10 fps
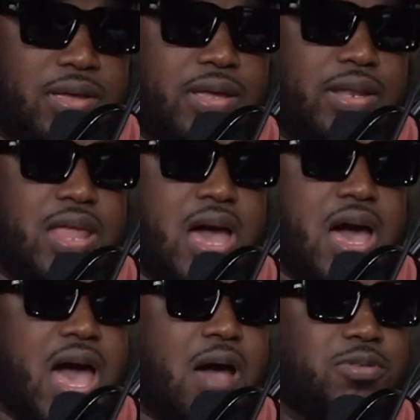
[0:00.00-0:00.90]

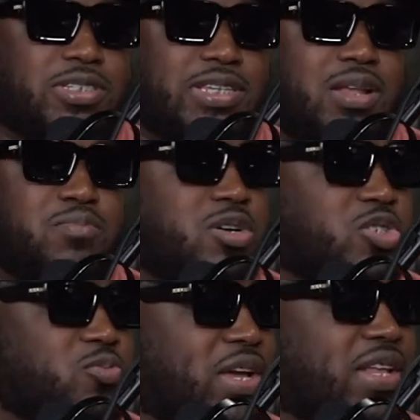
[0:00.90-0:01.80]
Nah, I would say the
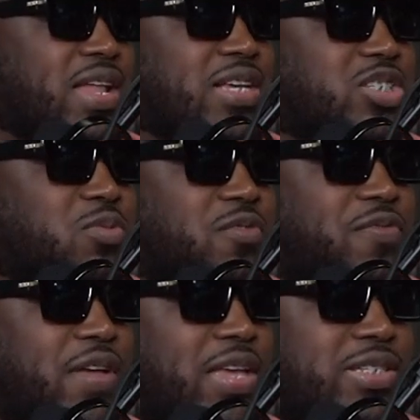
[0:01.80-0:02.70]
most recognizable face